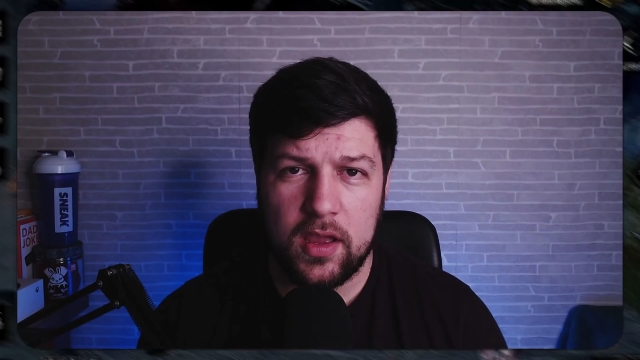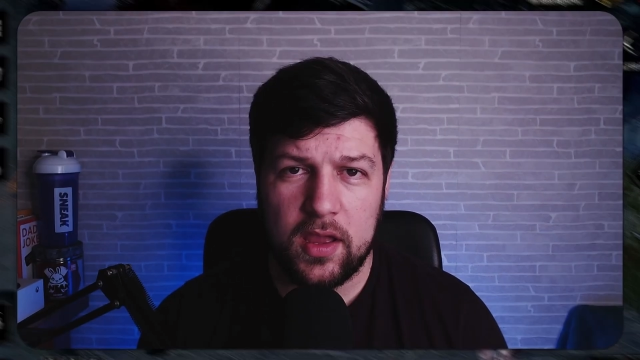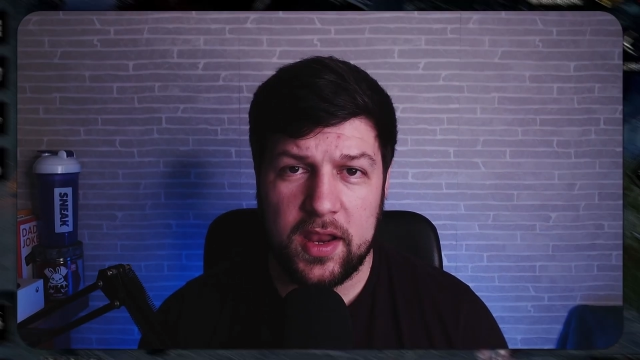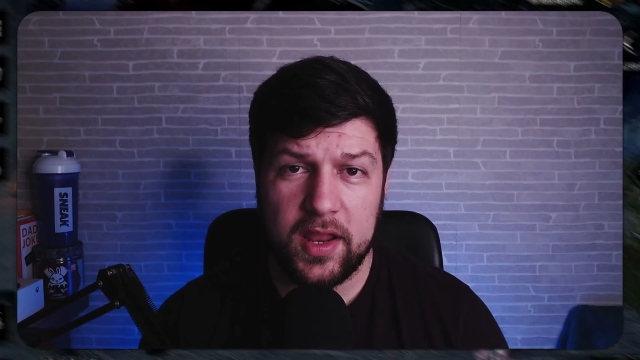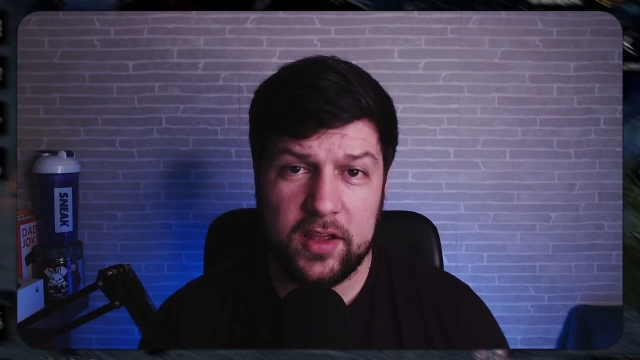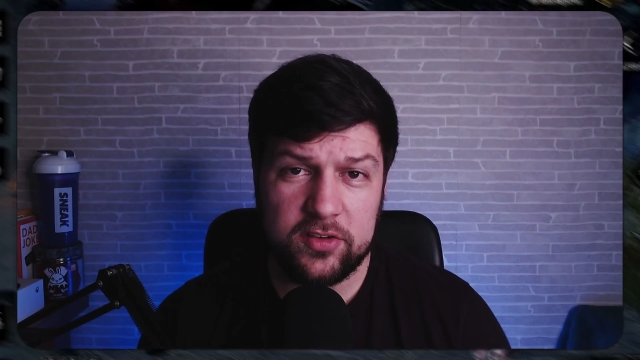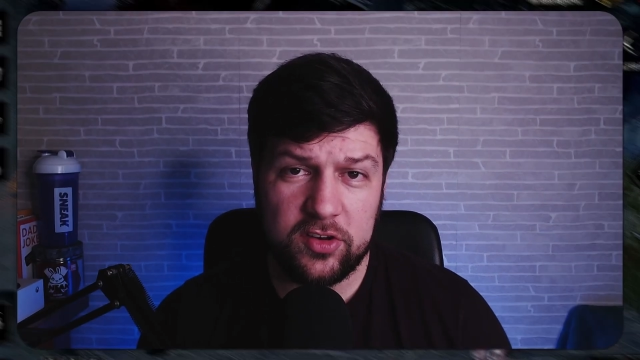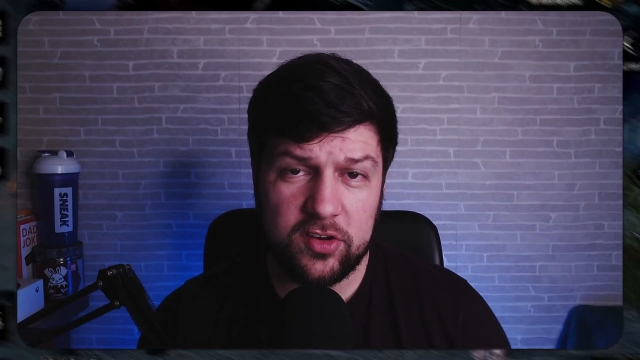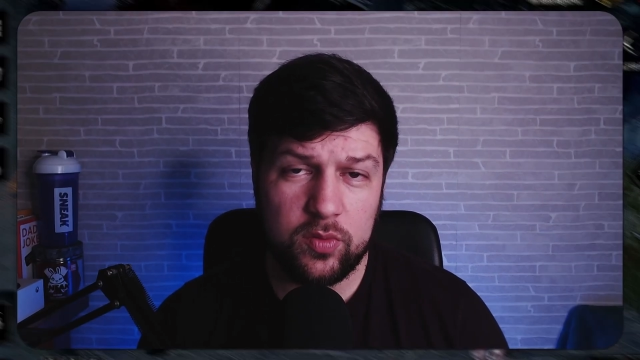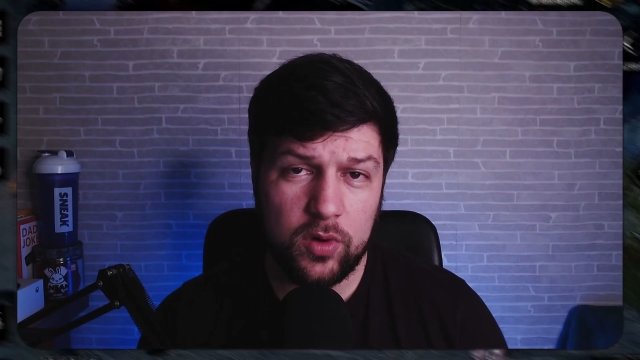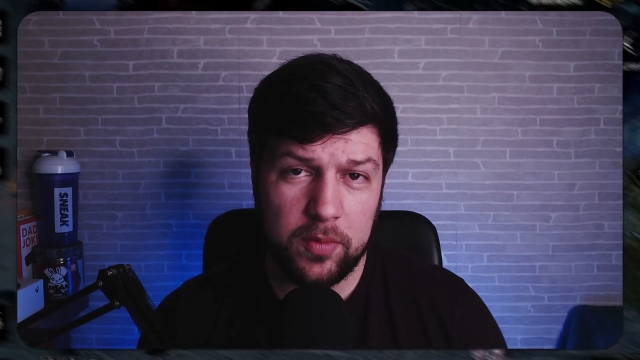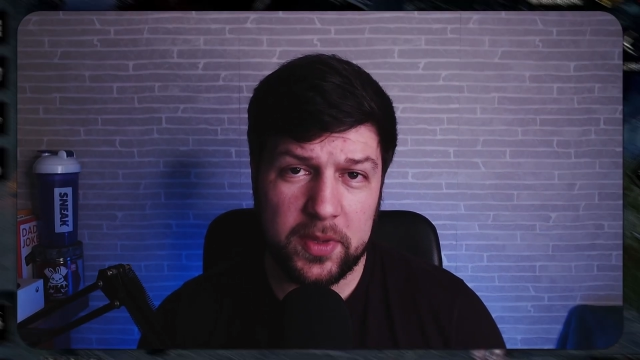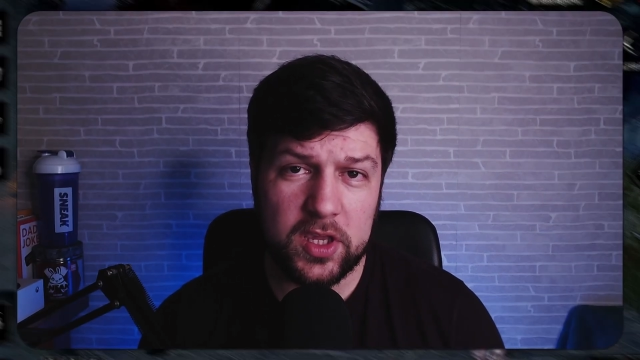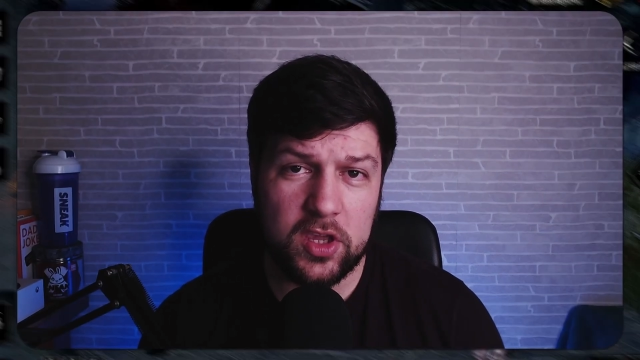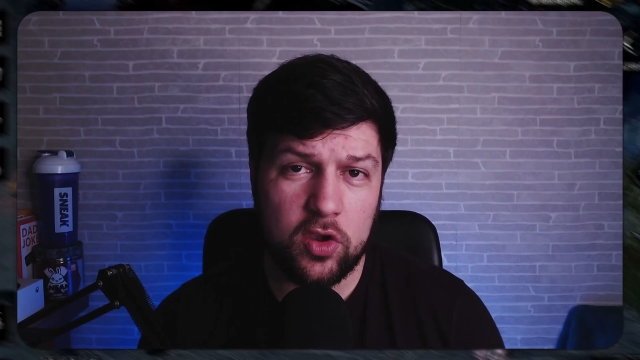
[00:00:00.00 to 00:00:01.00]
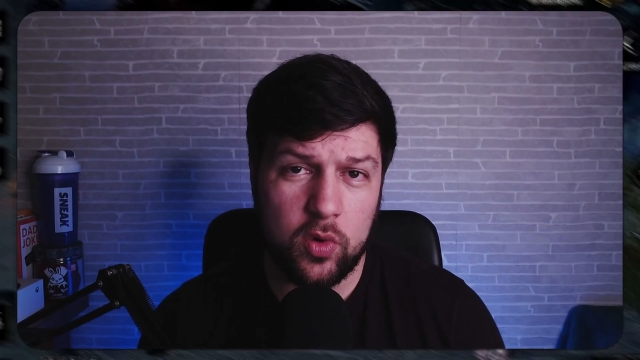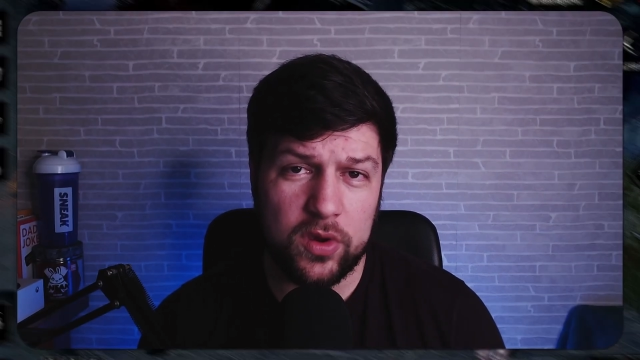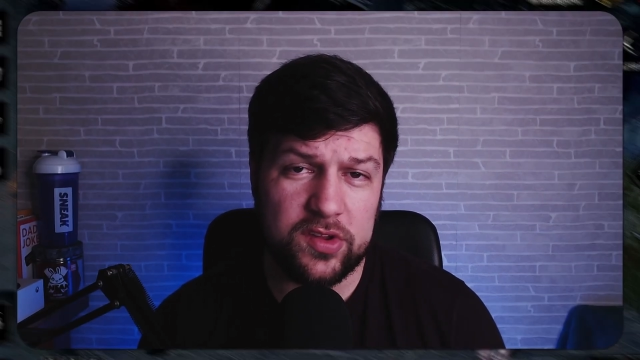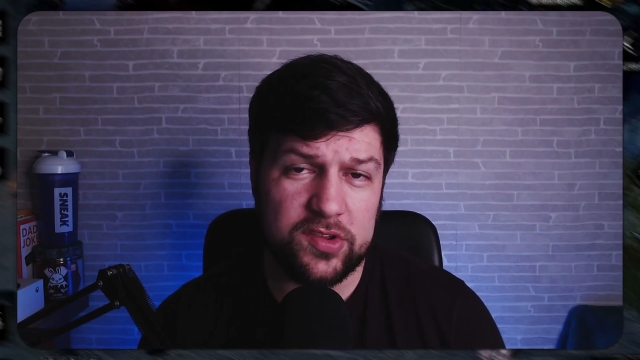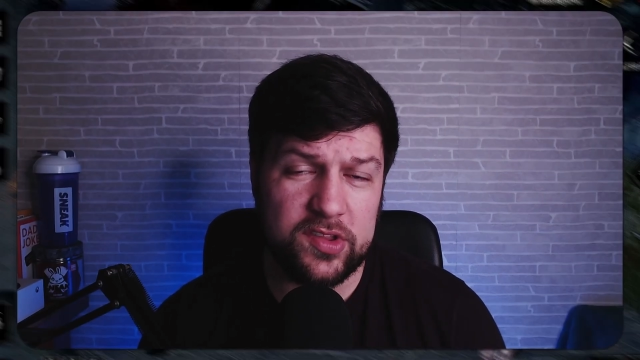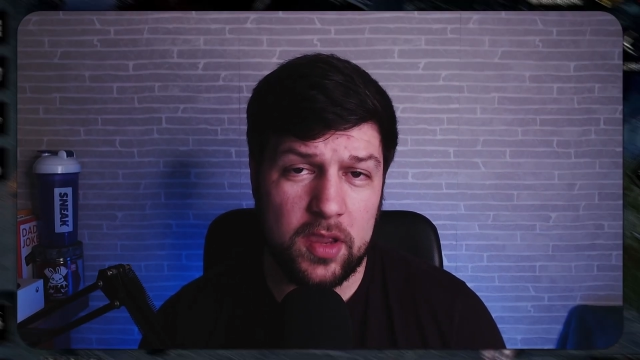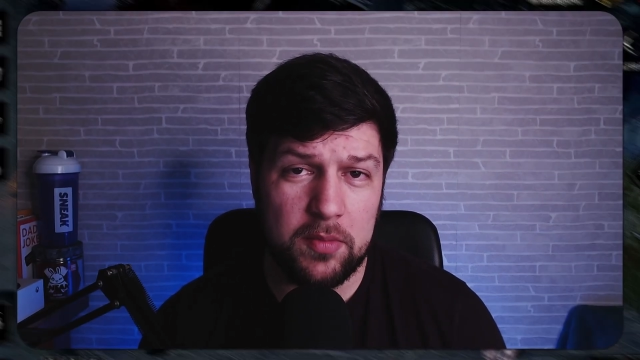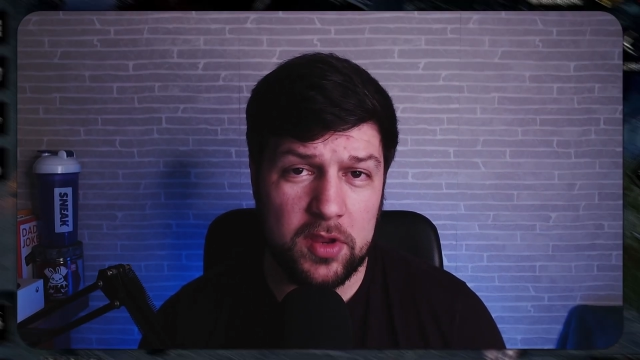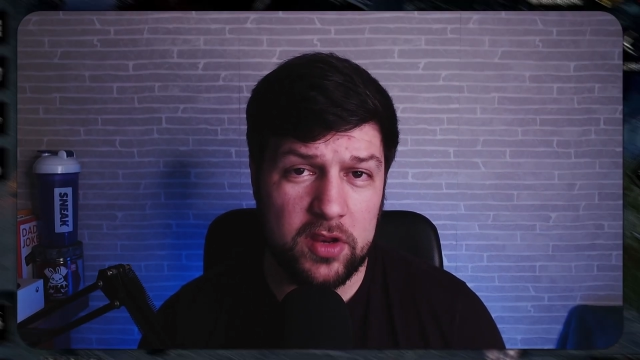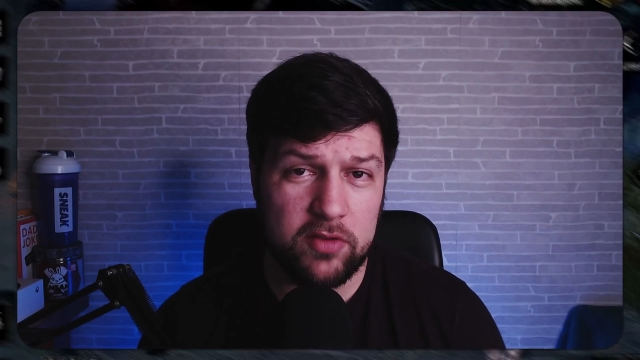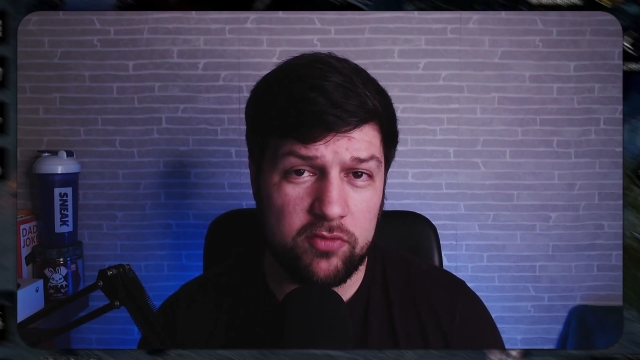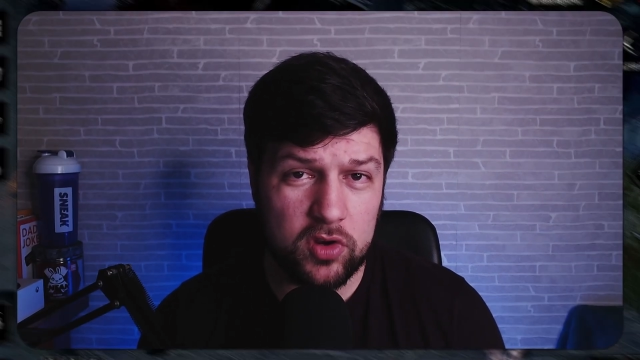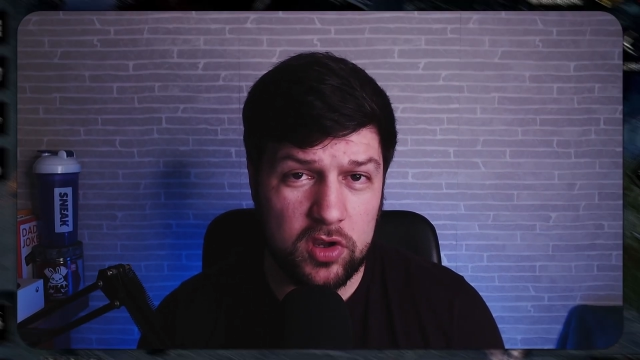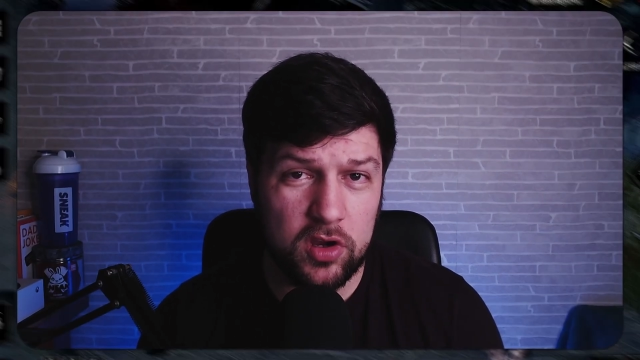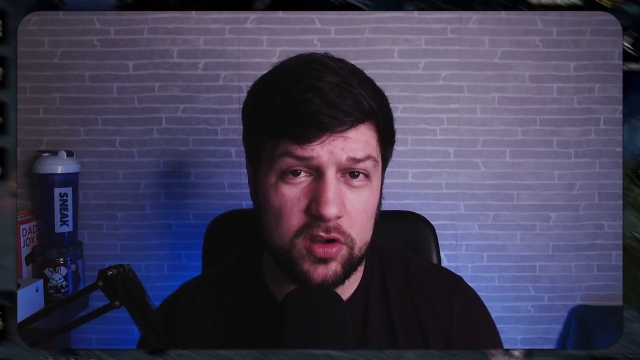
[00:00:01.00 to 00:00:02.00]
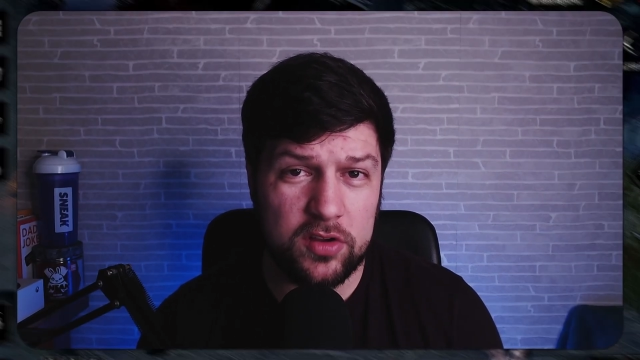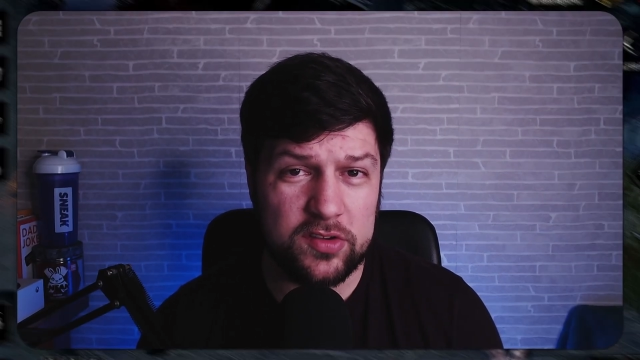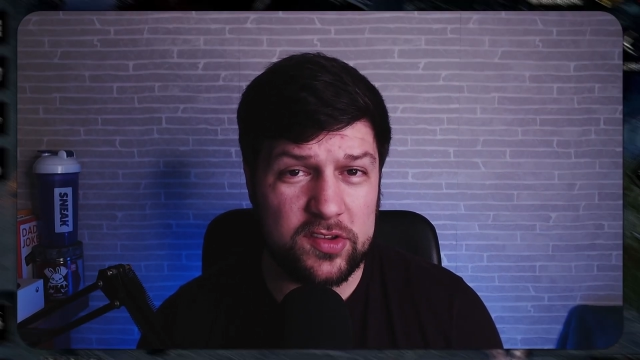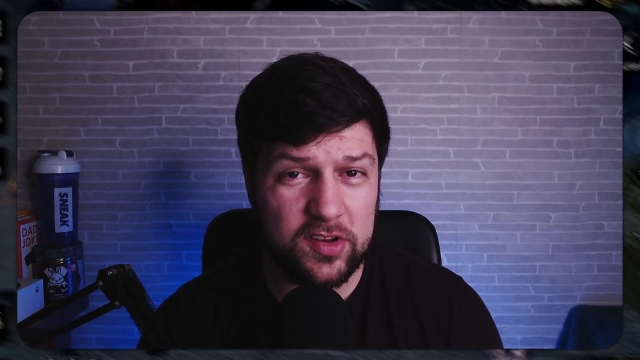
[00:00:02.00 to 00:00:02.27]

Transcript: And I just want to make a quick statement in regards